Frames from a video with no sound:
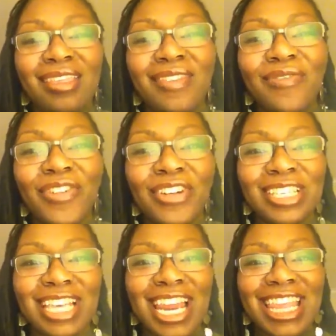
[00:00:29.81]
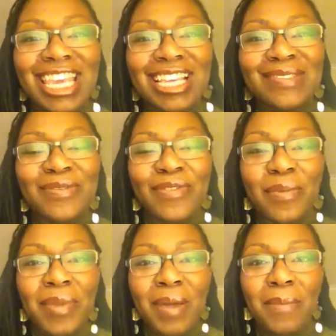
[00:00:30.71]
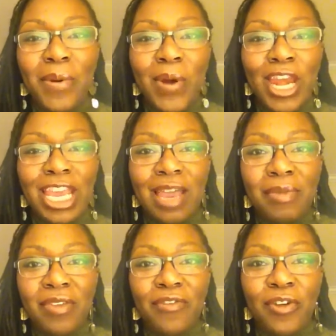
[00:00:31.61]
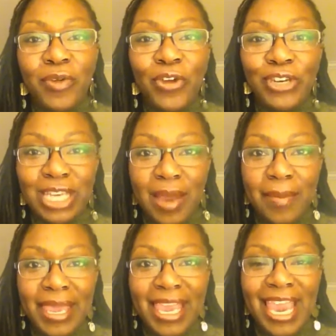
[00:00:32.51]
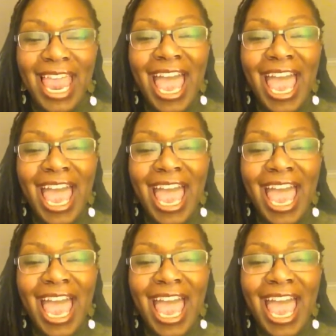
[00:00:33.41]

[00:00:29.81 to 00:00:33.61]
The first set of things are from my board, Yummy for Your Tummy.